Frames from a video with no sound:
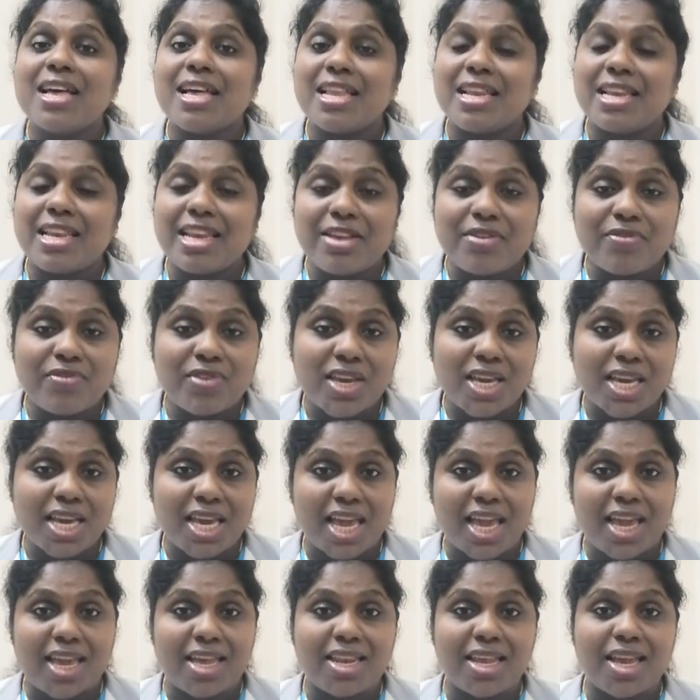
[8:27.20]
living
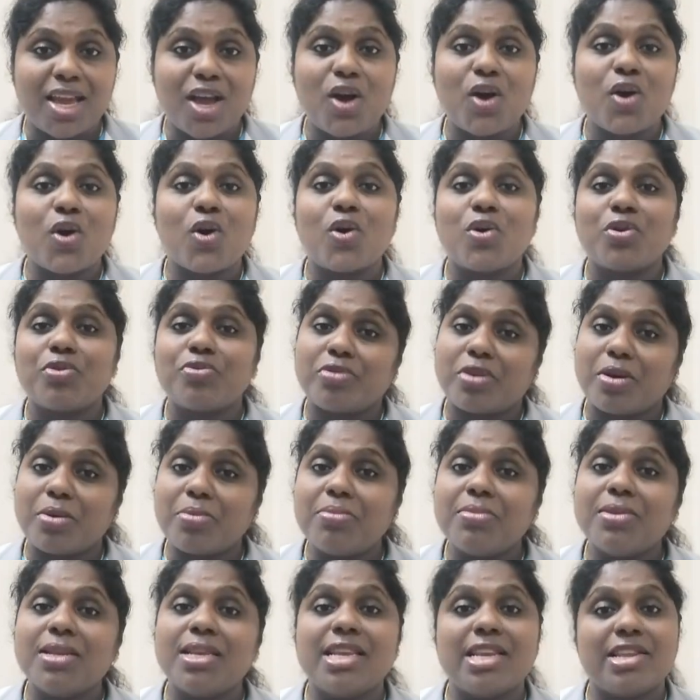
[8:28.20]
area or
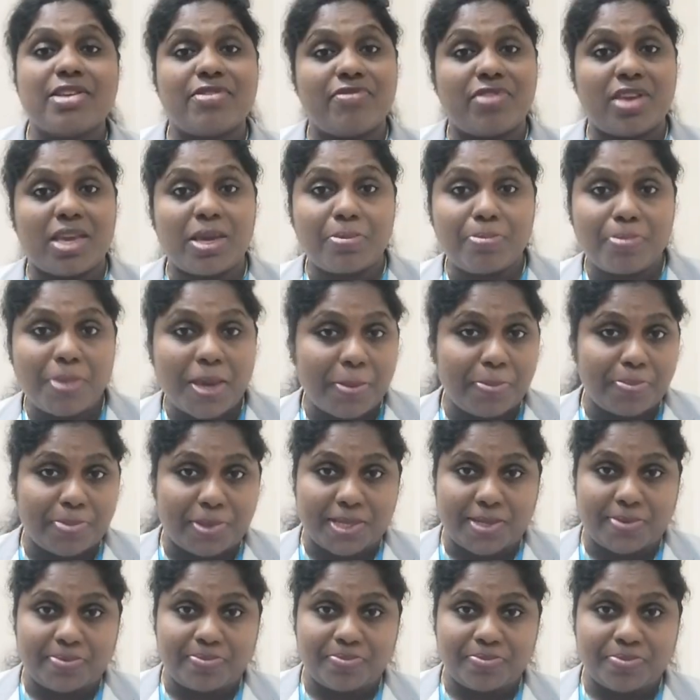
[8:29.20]
from living
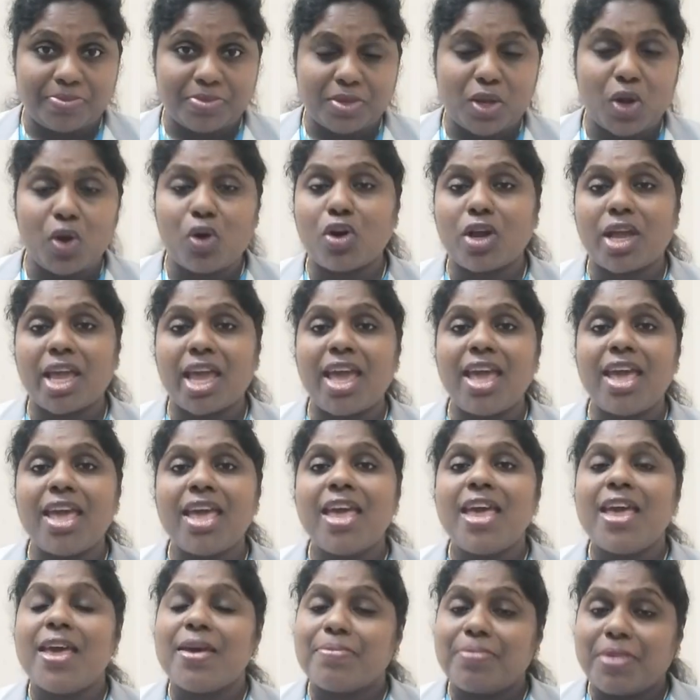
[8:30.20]
people. Okay,
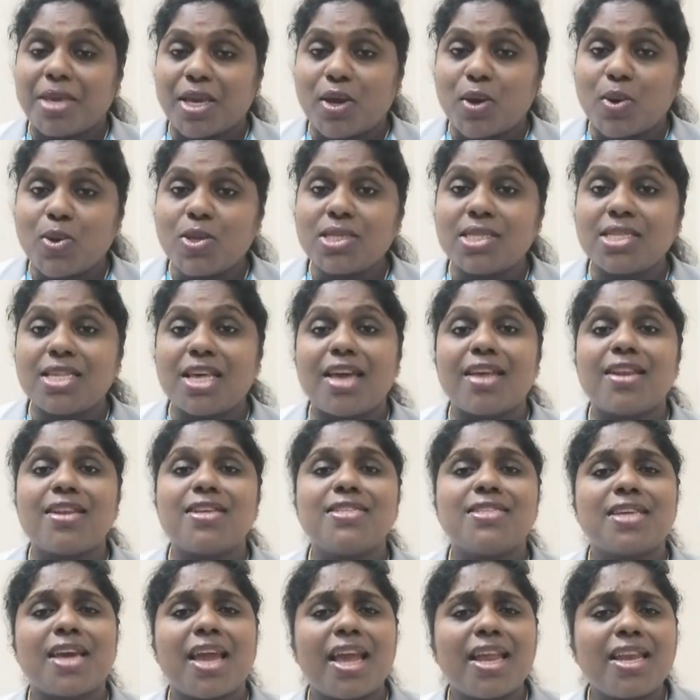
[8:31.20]
because there
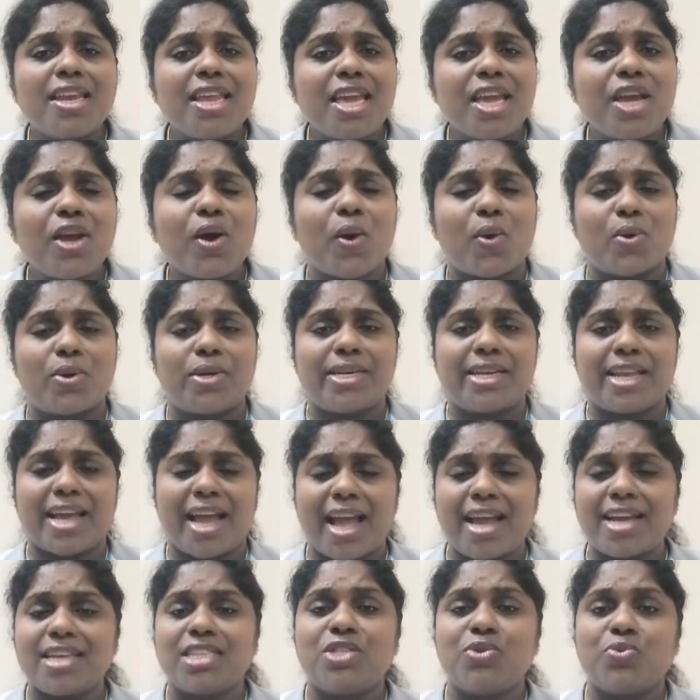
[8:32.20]
is any
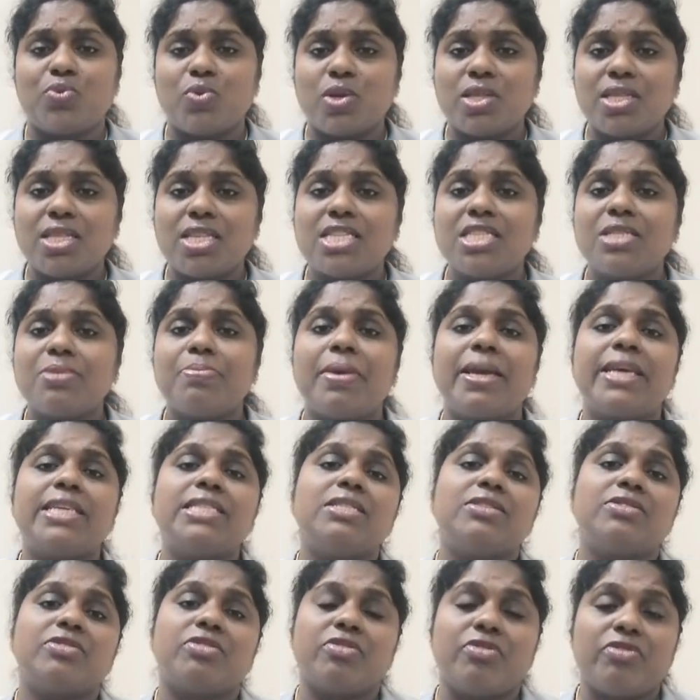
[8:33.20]
contact with this
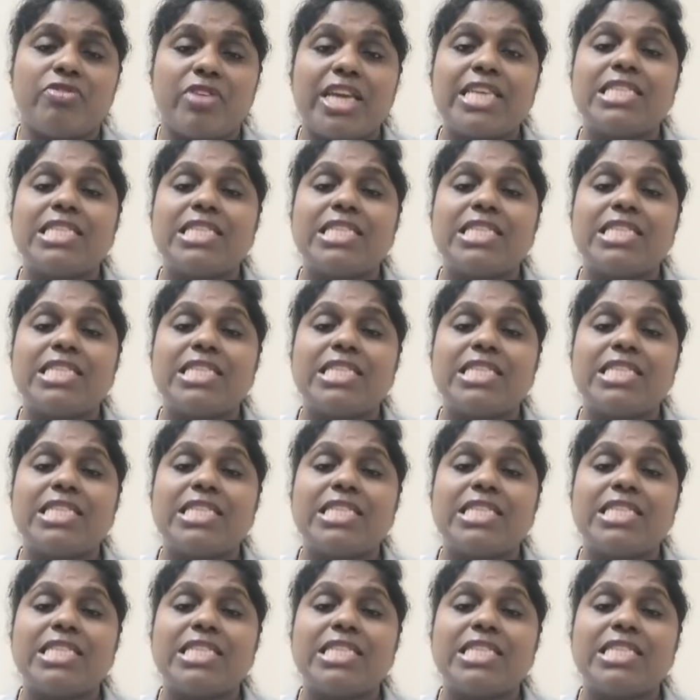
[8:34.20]
waste